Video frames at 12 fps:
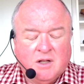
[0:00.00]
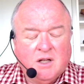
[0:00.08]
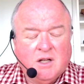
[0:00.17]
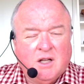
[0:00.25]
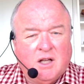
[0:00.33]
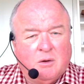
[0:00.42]

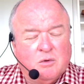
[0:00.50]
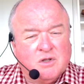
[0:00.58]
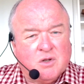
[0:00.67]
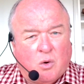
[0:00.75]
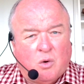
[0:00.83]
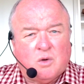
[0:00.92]
It was
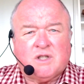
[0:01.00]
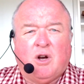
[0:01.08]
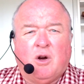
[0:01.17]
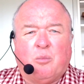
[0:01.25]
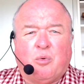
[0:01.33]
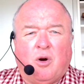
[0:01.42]
also a
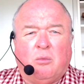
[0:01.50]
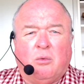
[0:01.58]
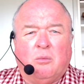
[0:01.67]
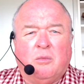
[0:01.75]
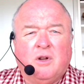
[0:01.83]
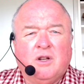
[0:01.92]

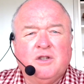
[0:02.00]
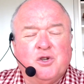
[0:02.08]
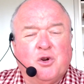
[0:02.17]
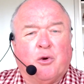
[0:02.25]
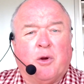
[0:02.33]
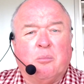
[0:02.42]
problem during